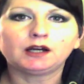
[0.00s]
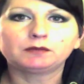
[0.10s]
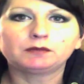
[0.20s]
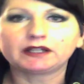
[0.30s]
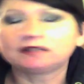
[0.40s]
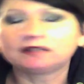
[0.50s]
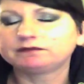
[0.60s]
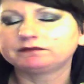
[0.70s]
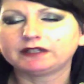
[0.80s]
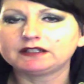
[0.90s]
like
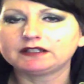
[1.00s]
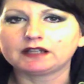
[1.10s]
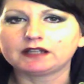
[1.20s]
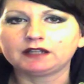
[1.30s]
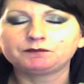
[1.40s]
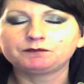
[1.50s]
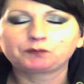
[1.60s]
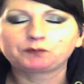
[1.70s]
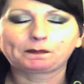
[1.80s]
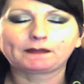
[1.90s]
any day,
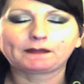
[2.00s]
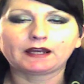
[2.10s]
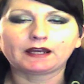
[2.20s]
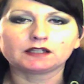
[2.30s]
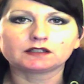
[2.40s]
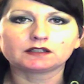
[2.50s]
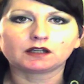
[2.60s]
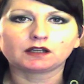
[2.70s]
and